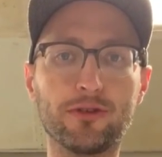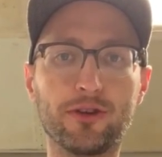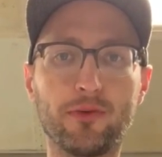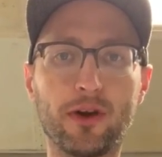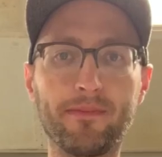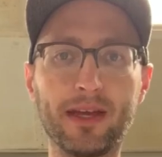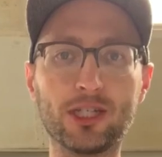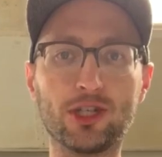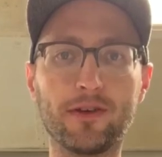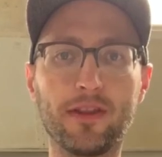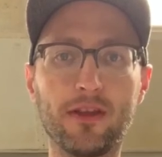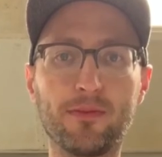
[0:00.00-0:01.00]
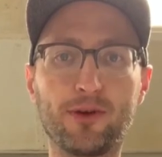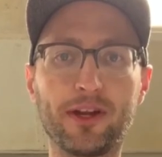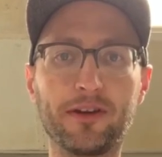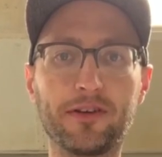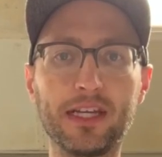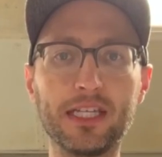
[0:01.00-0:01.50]
You want to make sure that you bring
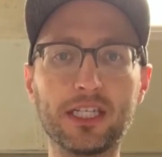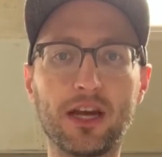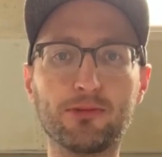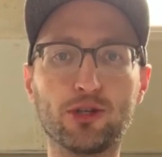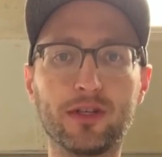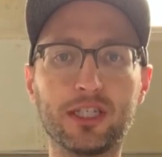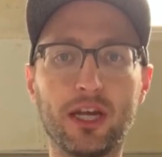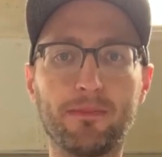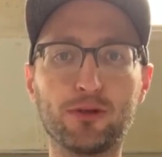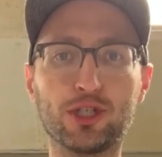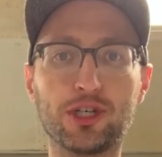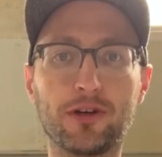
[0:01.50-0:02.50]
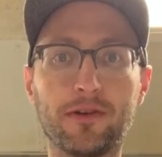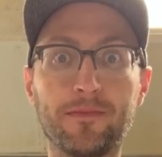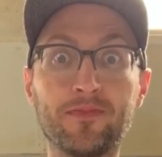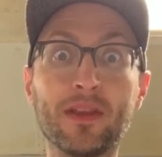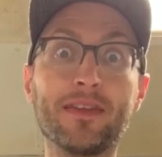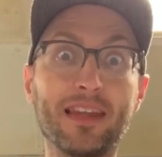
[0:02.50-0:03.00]
your yeast up to a temperature
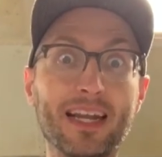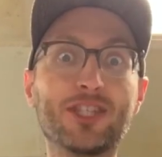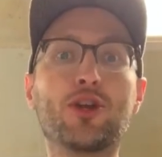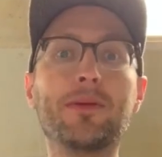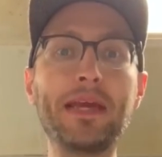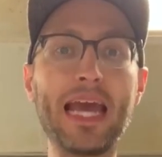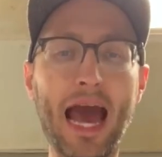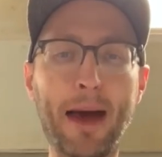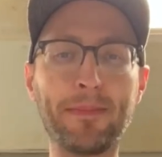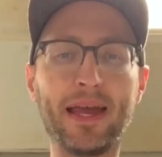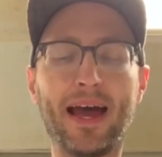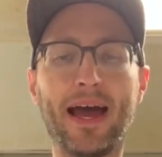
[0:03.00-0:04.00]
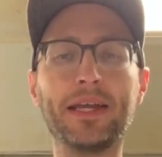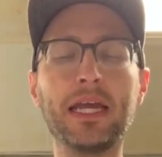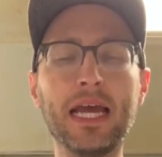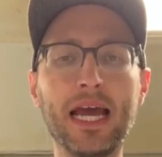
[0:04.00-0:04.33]
that it's going to be happy at.